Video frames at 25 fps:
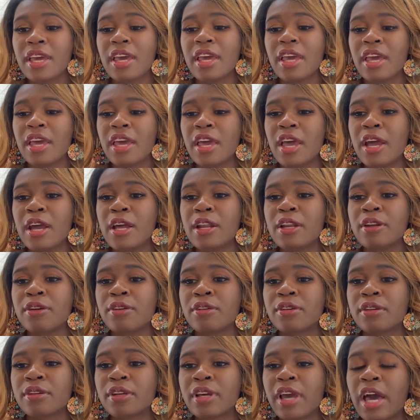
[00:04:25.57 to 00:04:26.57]

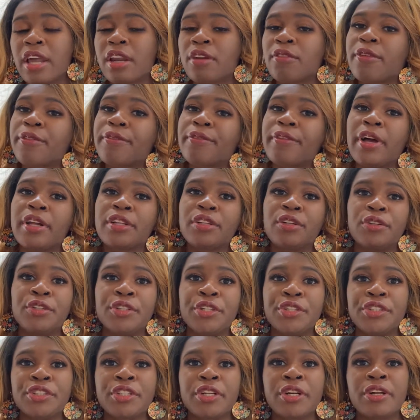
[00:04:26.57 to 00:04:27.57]
and kind of reflect on
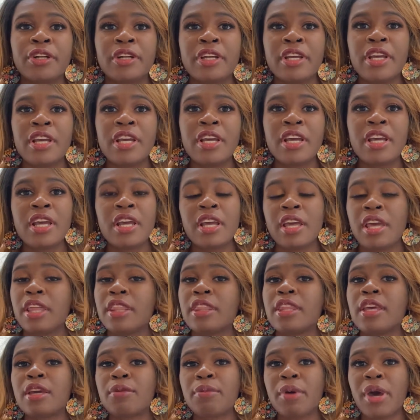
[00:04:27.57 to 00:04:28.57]
your journey and
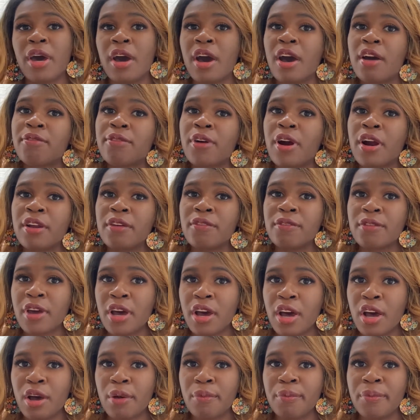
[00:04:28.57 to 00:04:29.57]
think about how far you've
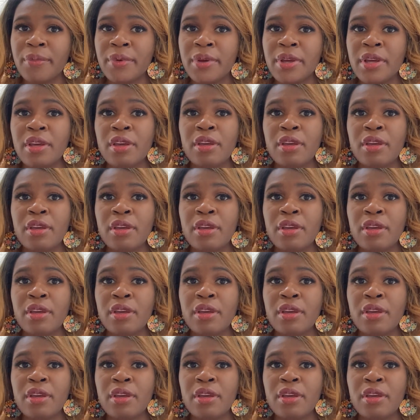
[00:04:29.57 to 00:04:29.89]
come.